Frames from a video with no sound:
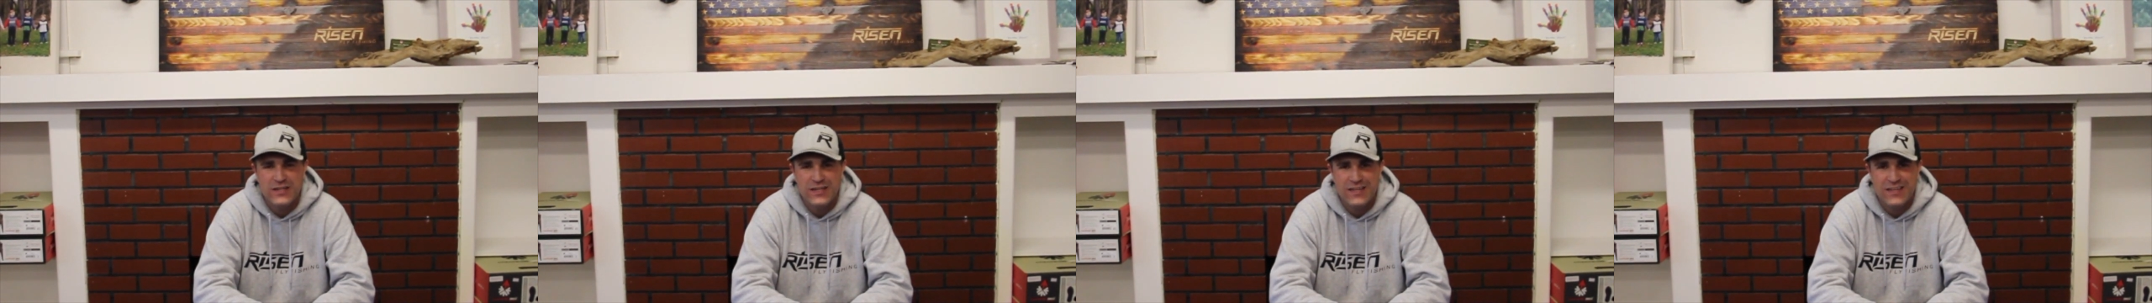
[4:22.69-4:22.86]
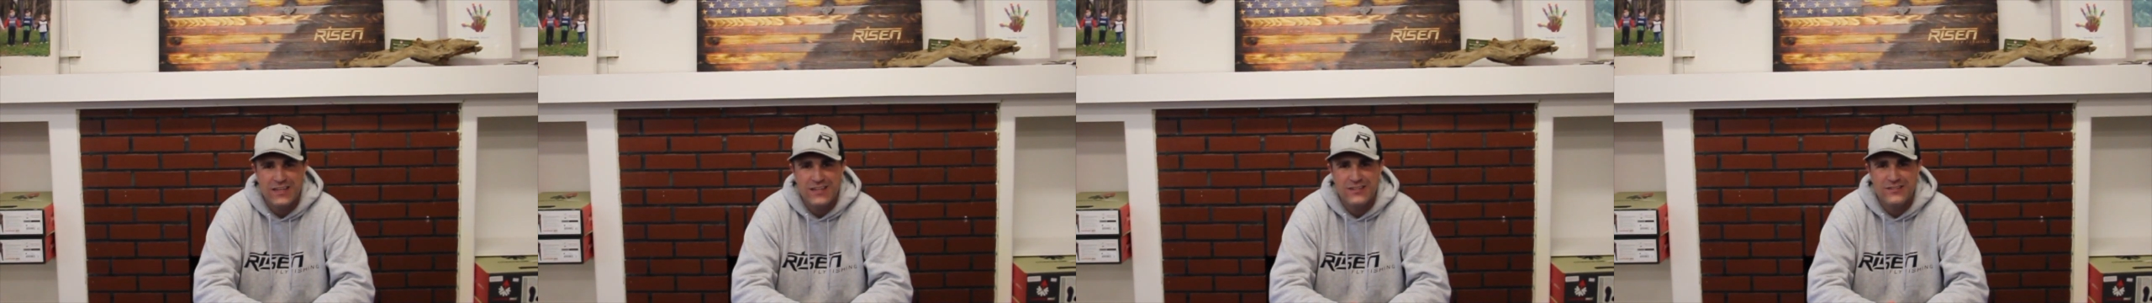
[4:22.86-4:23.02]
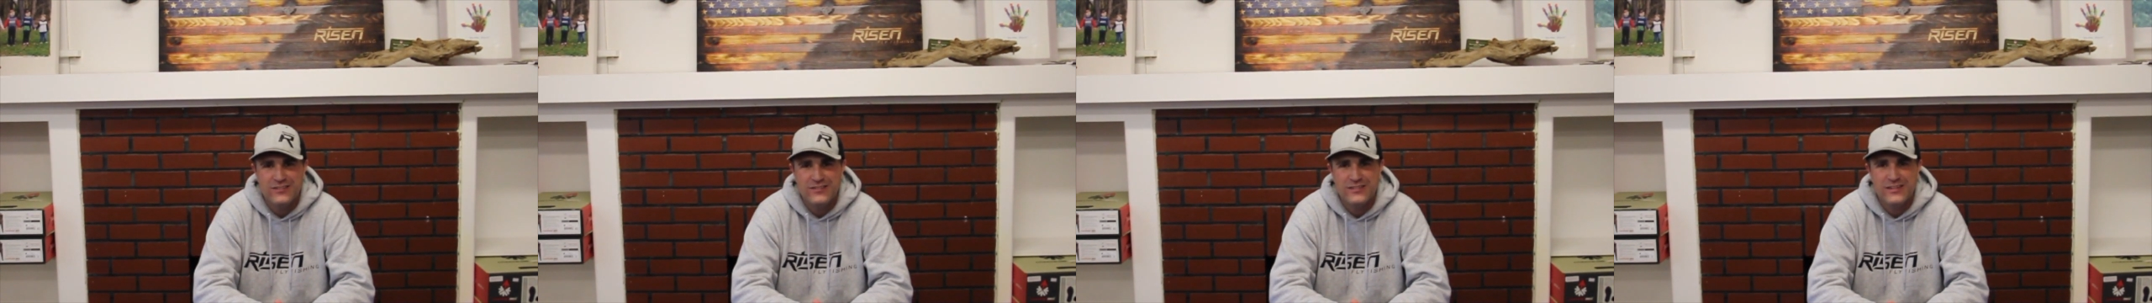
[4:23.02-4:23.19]

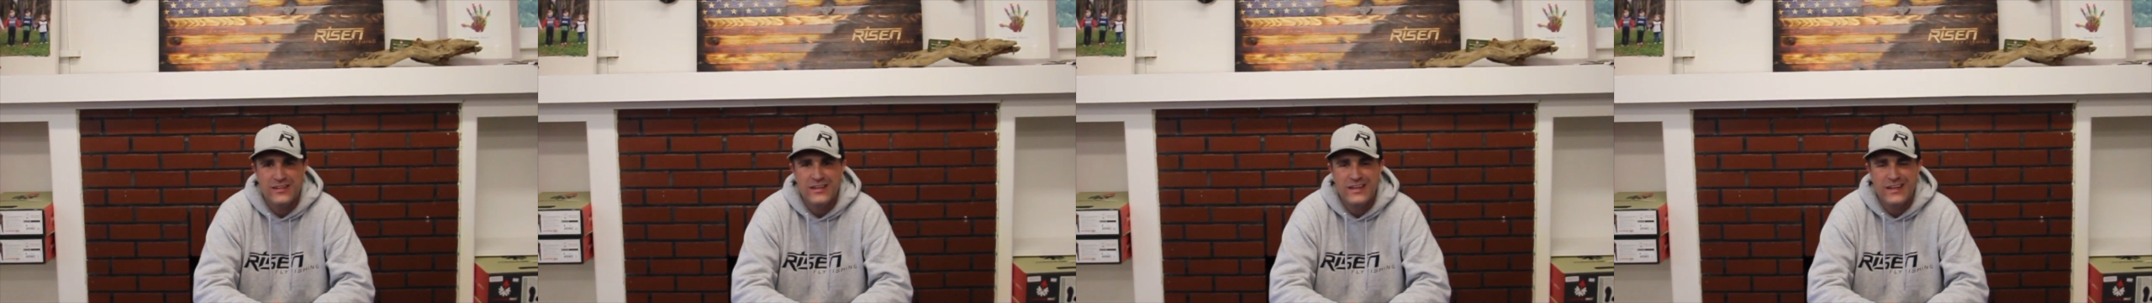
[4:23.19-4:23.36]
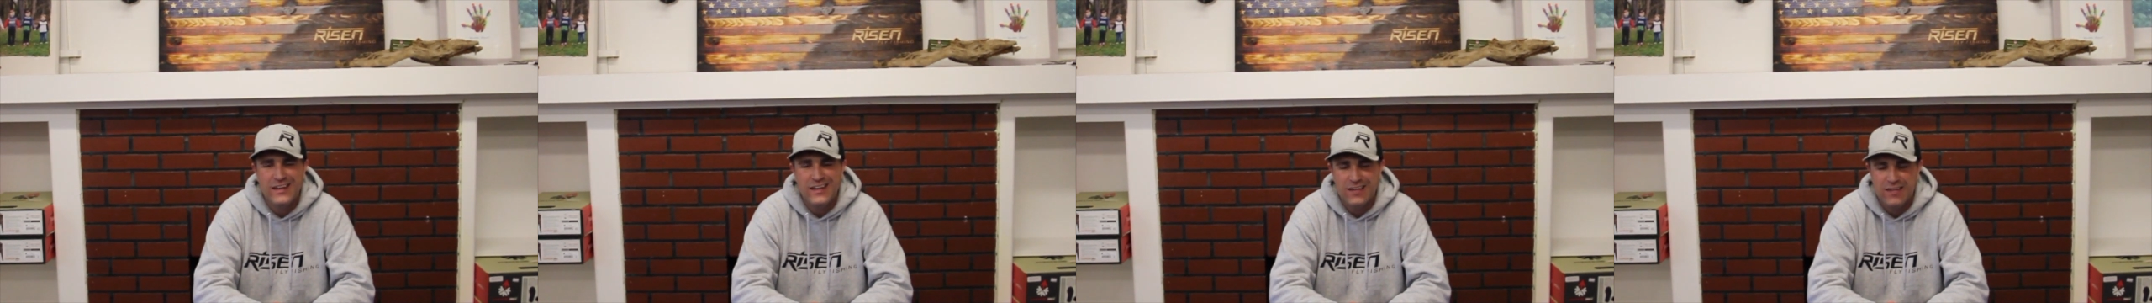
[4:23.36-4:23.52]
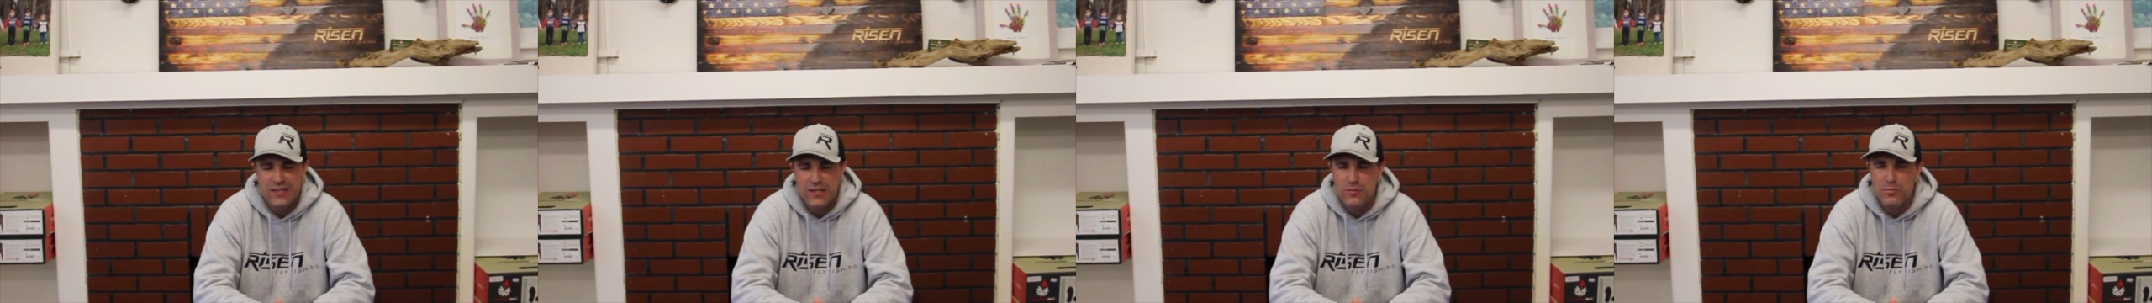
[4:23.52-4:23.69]
needs
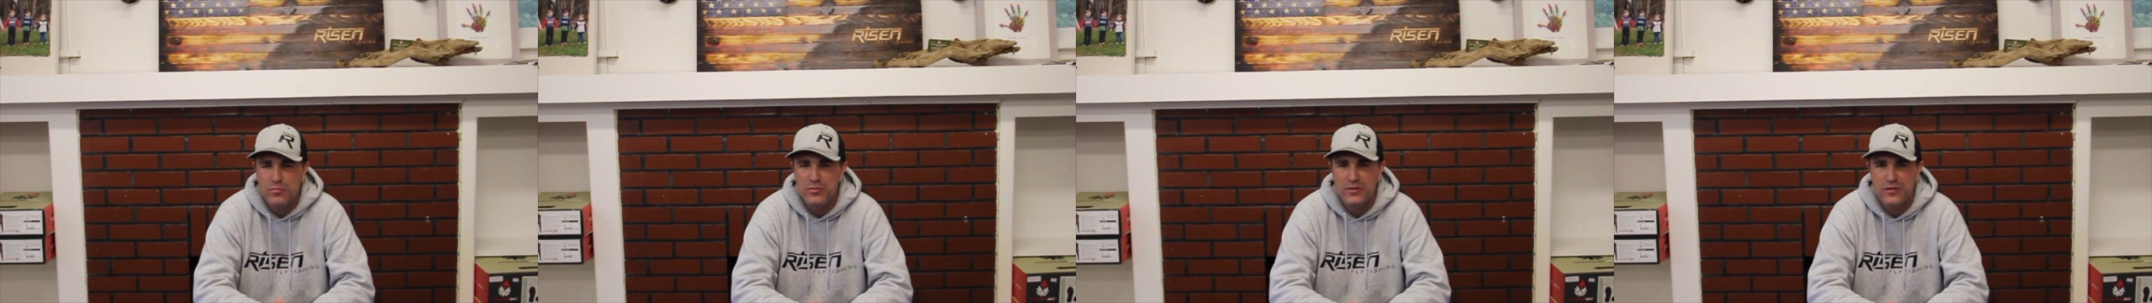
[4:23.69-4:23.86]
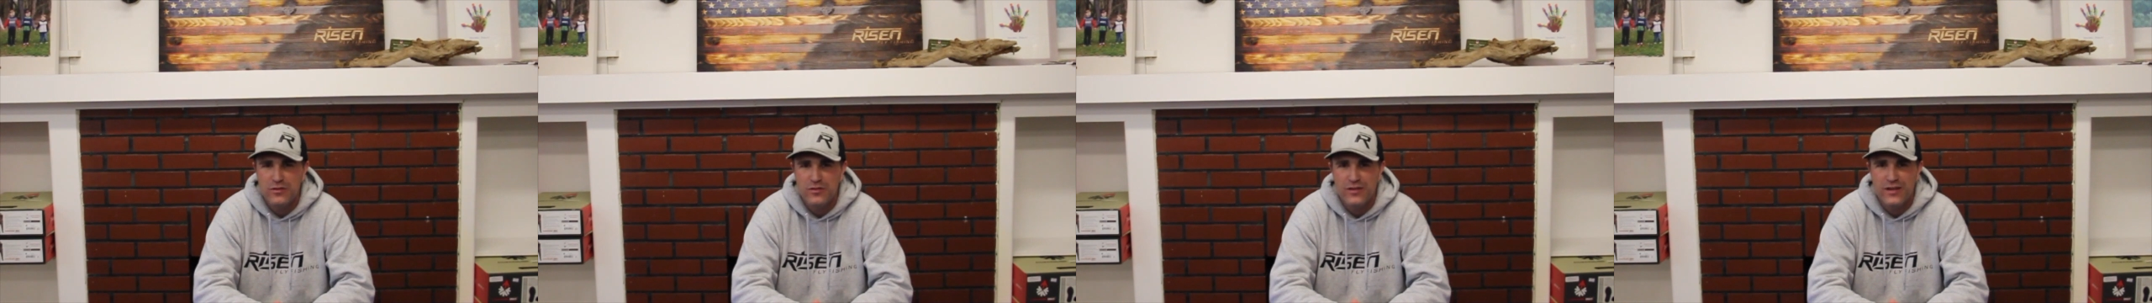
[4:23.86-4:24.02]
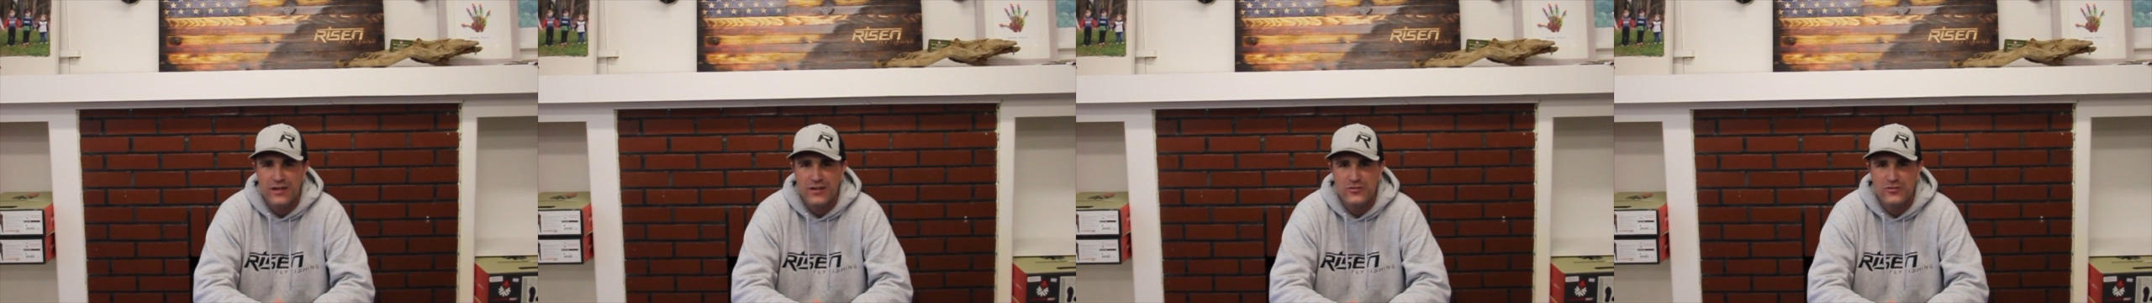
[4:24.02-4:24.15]
and keep a little